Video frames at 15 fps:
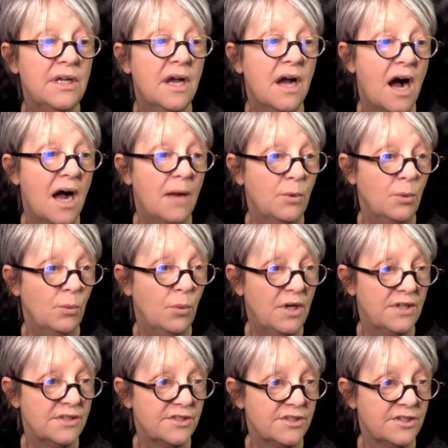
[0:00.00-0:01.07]
I will
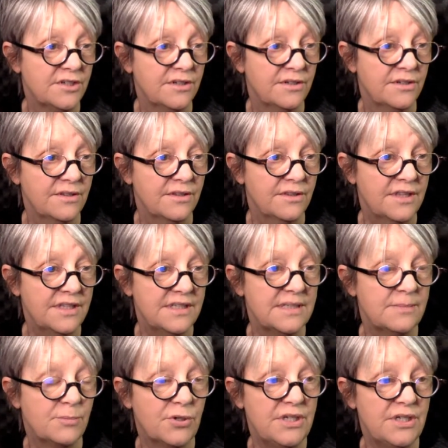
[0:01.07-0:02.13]
want this
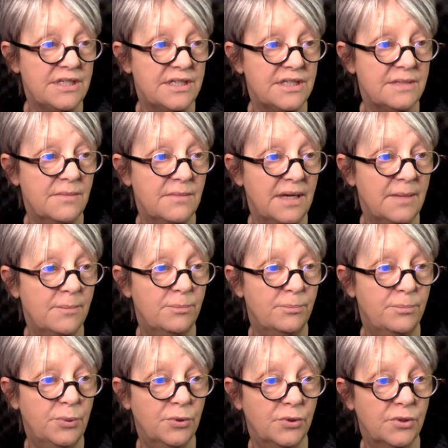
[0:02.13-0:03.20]
printed in my
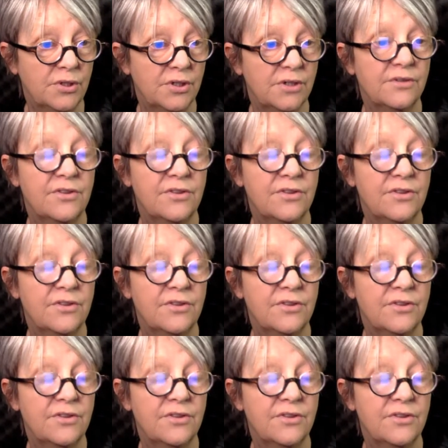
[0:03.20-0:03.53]
book,